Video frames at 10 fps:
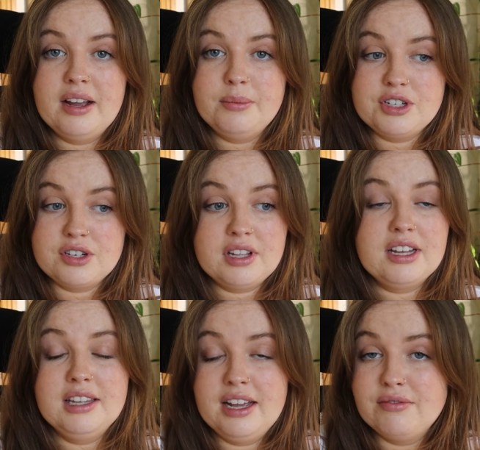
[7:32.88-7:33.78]
which
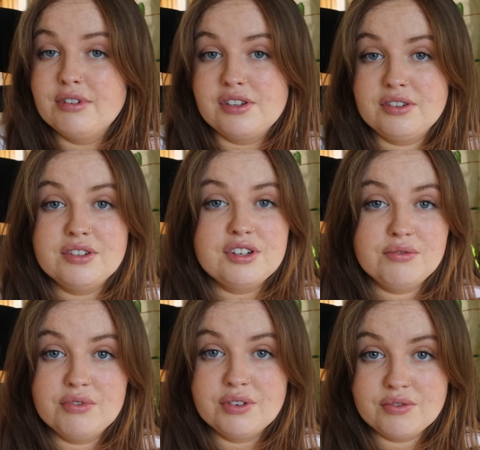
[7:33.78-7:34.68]
can then result
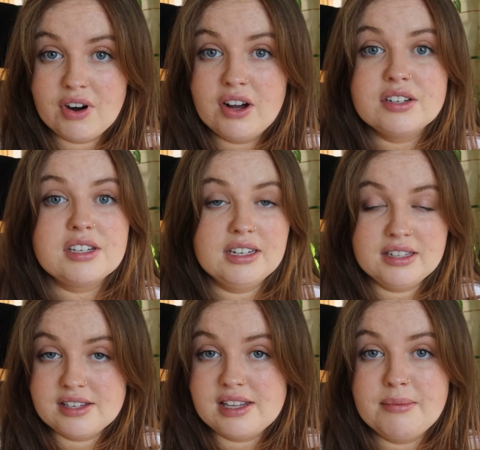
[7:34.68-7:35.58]
in root rot
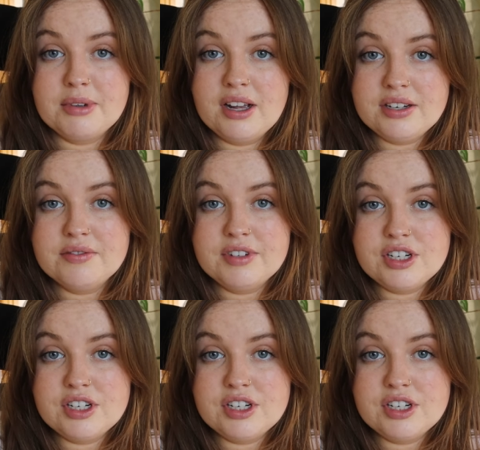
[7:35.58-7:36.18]
and the same kind of